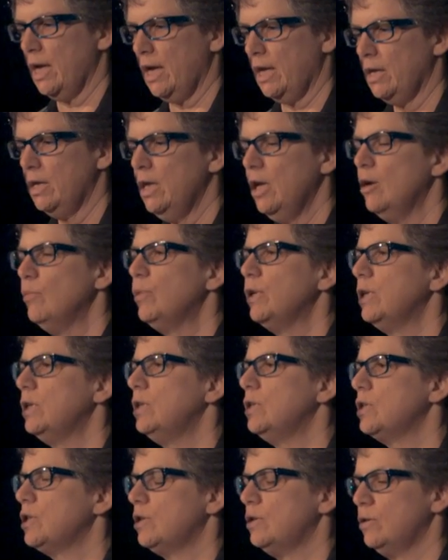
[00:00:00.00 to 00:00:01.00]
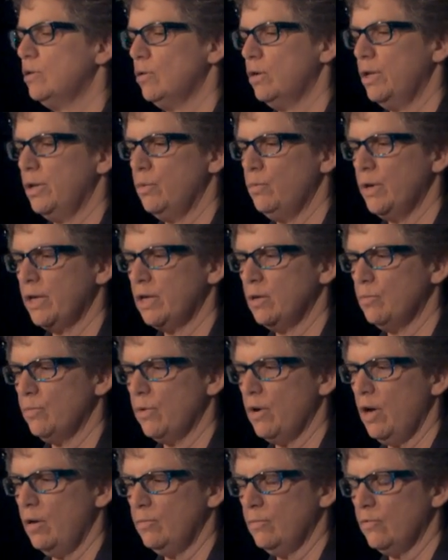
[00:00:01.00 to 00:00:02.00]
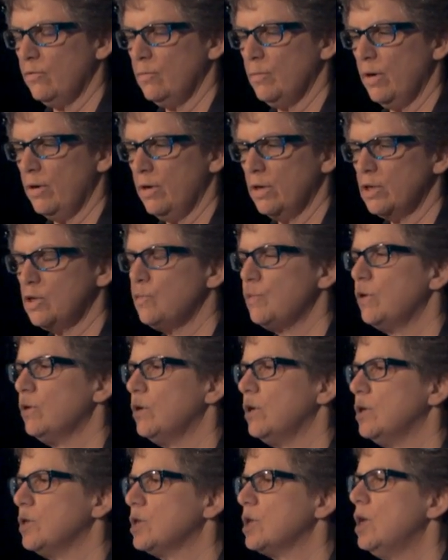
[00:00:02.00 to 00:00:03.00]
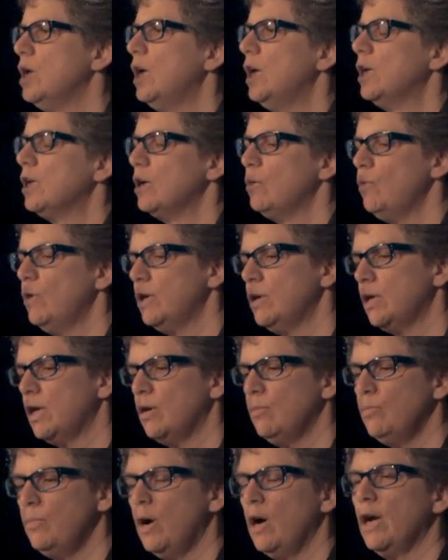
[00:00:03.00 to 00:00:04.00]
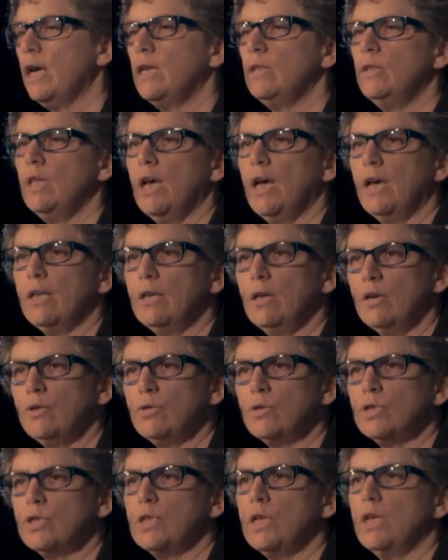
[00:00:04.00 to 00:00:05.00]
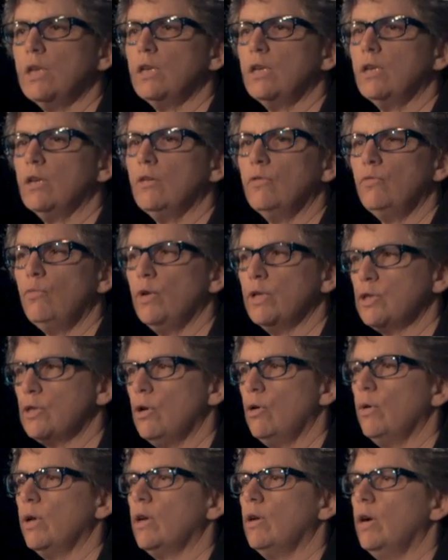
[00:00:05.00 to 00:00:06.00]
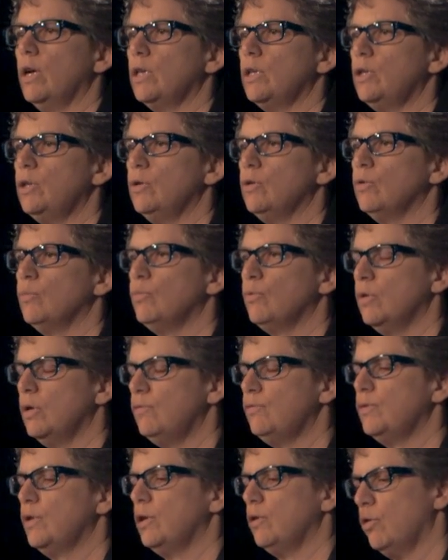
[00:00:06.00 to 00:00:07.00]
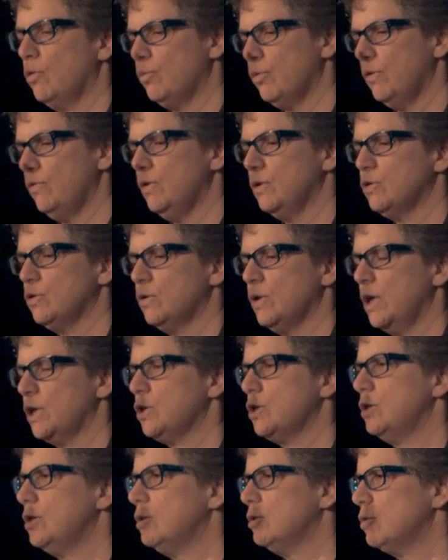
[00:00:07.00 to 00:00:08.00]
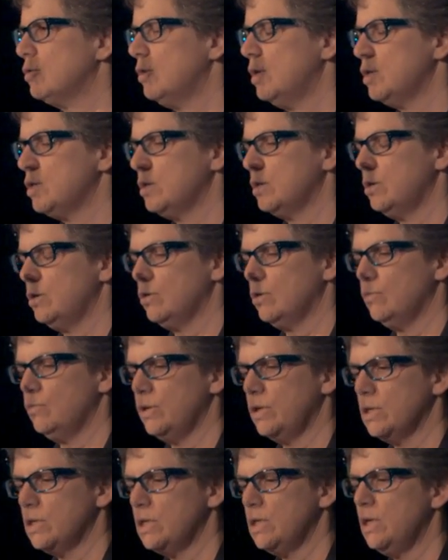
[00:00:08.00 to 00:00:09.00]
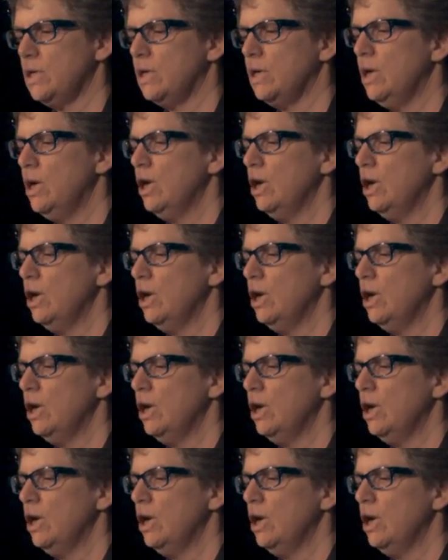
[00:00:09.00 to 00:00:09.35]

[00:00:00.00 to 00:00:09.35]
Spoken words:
that, but it is clearly a wicked problem from our experience. And I want to combine that understanding of what's going on here briefly, or a brief introduction to integration here in BC,